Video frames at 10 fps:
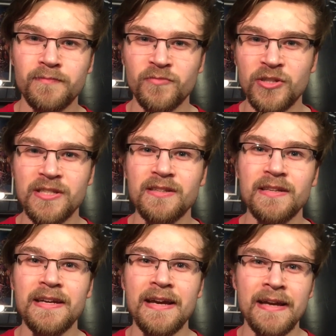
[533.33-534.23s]

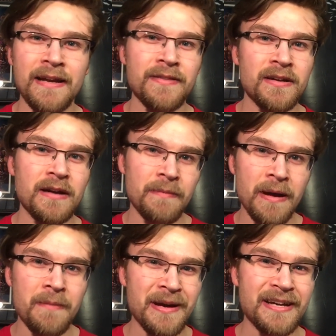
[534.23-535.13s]
recently, and I think
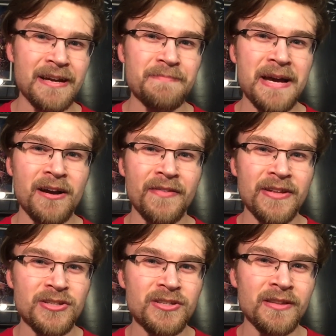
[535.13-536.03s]
I might cut back on
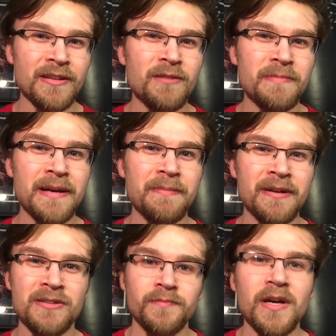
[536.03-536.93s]
that just a little bit
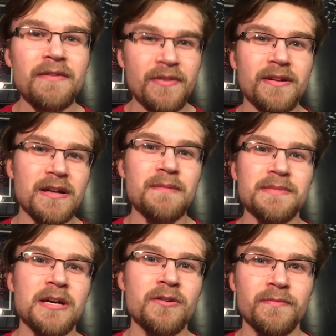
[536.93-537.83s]
because not everything that
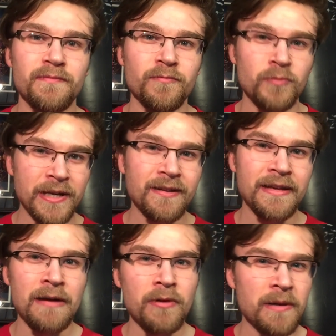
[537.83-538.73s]
comes out
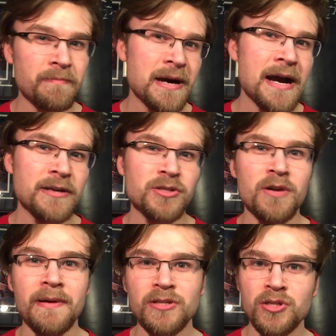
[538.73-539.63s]
weekly I want to buy, so
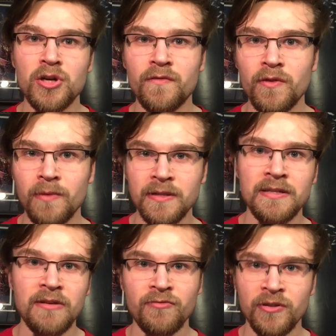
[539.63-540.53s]
I might just go for the ones
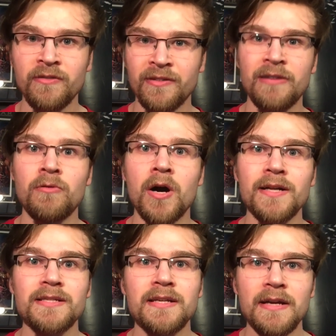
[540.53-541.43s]
that I really, really
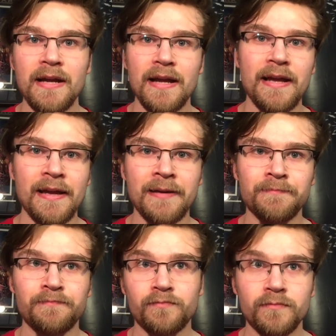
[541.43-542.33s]
want.
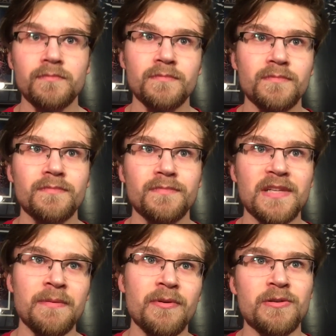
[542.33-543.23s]
And
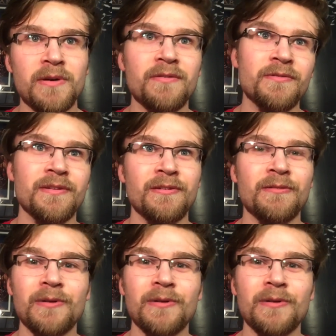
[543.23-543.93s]
tell me what you want, what you really, really